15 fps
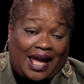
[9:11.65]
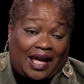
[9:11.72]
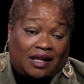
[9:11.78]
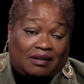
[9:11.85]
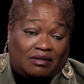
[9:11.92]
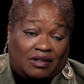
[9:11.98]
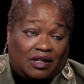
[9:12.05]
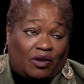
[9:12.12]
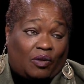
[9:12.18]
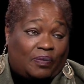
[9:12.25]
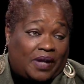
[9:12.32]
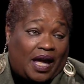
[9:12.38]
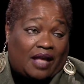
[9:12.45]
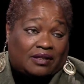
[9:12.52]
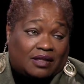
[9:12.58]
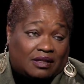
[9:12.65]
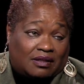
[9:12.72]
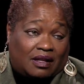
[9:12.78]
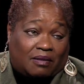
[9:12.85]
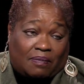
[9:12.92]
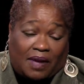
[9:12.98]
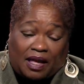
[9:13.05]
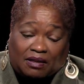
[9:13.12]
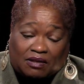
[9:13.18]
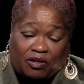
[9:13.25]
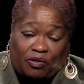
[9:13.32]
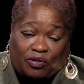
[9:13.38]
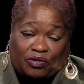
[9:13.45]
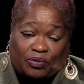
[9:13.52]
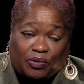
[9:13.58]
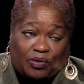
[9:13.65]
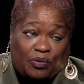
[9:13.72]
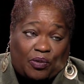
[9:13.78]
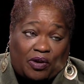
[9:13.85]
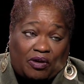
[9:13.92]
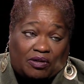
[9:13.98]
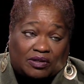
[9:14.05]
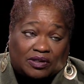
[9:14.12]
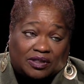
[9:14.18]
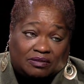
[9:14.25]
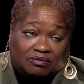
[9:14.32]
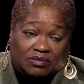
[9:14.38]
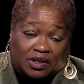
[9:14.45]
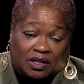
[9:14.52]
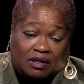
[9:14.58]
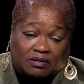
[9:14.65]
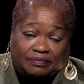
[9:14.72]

And, you know, Beyonce said it best, girls rule the world. You know?